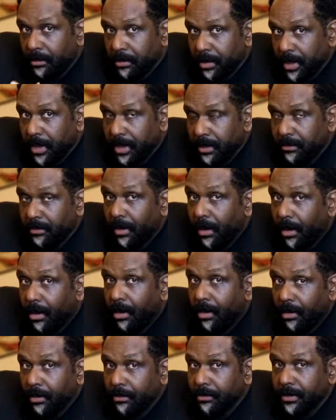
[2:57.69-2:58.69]
being
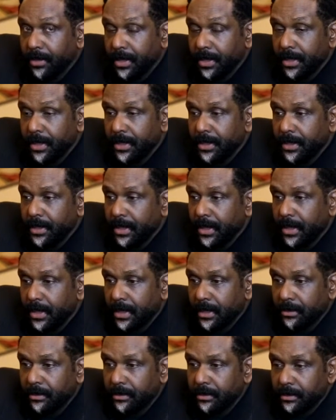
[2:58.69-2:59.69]
involved in
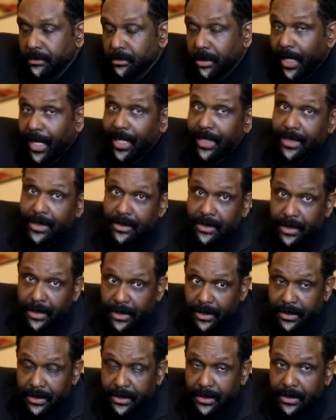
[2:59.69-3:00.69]
uh,
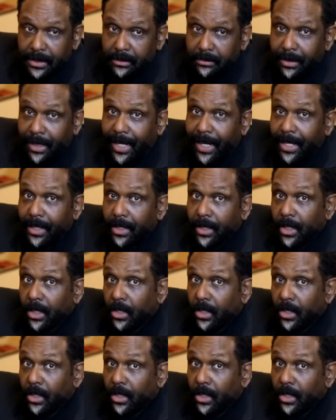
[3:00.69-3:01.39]
politics by